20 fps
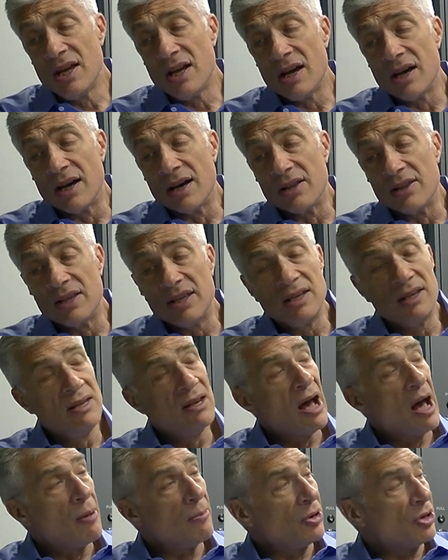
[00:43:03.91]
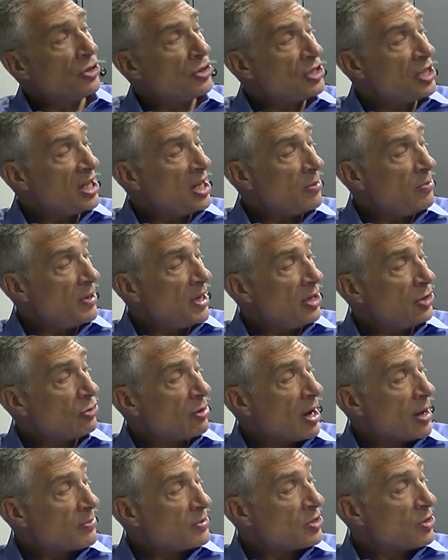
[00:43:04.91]
the nominal GDP
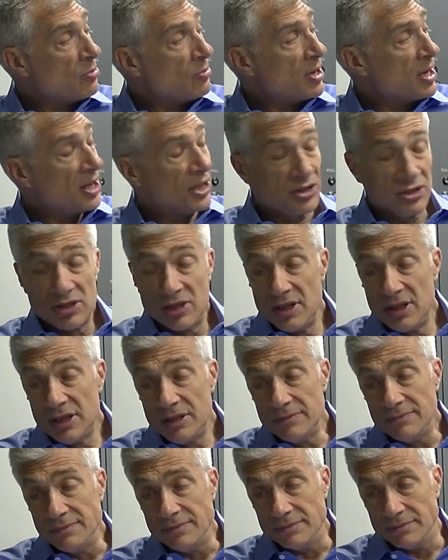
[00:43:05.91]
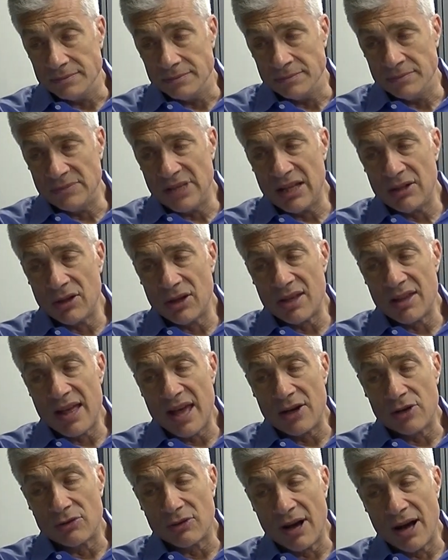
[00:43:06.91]
dropped so much. And look at
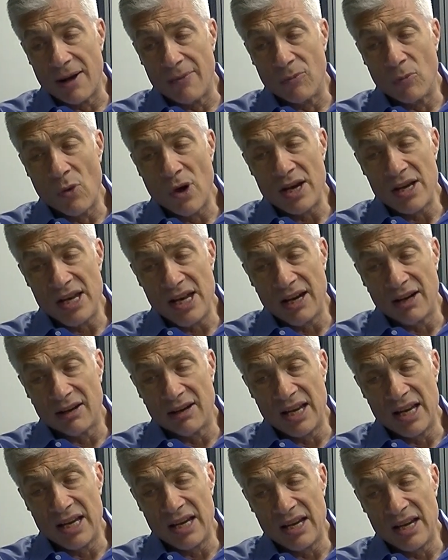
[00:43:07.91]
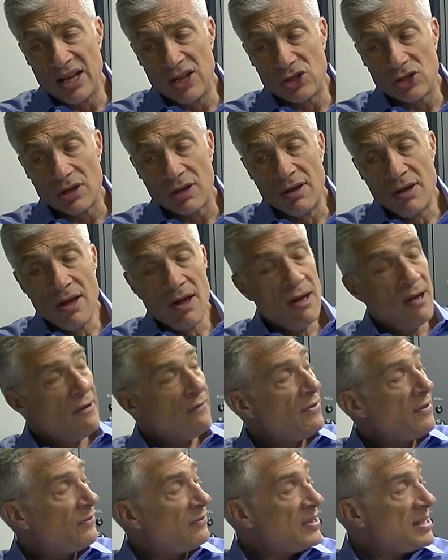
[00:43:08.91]
that drop. 1 year in Indonesia,
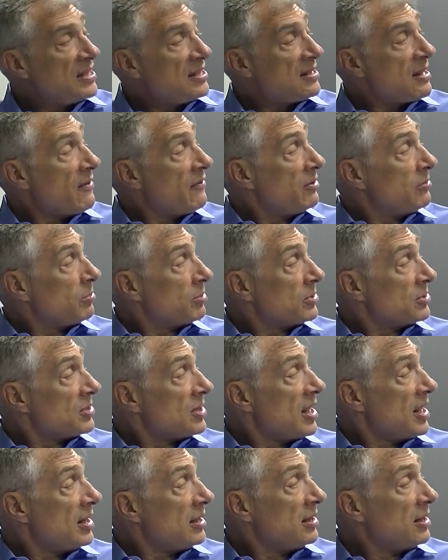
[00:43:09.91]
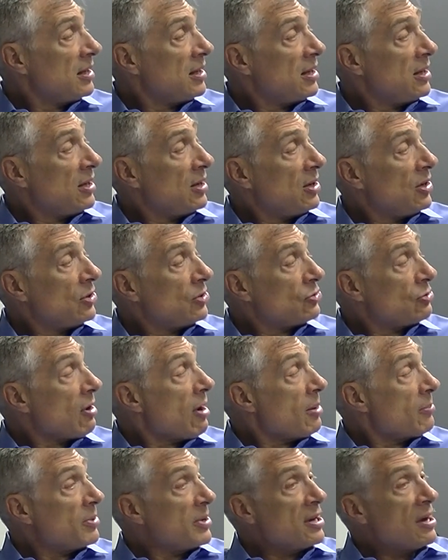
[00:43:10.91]
57%
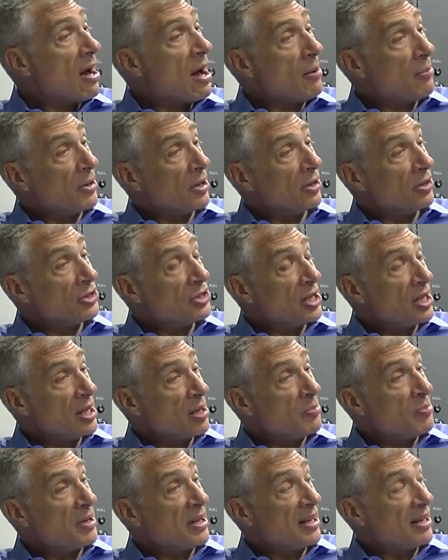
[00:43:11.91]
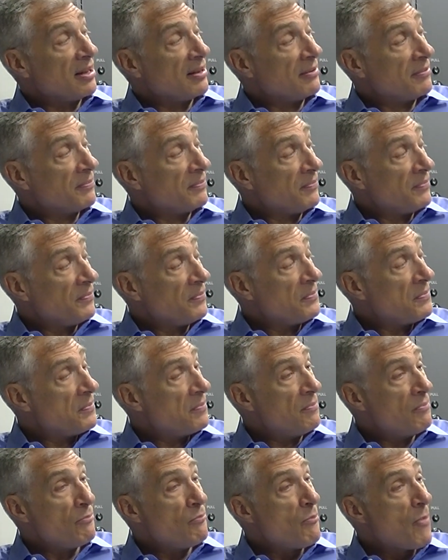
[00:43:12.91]
drop in nominal GDP.
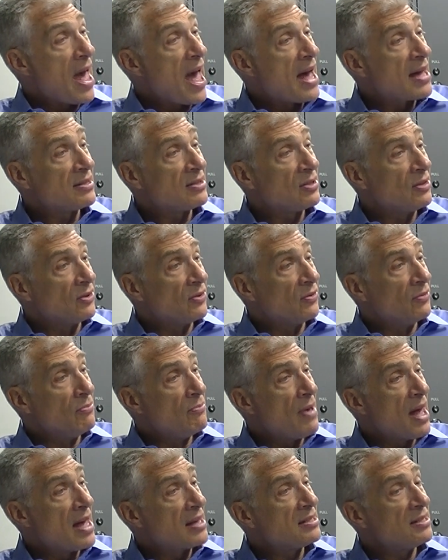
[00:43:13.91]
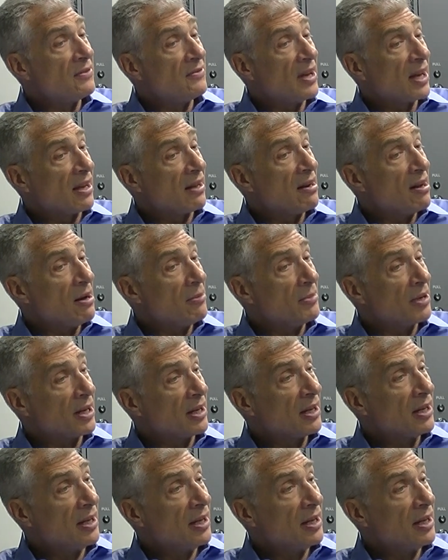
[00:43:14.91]
Massive economic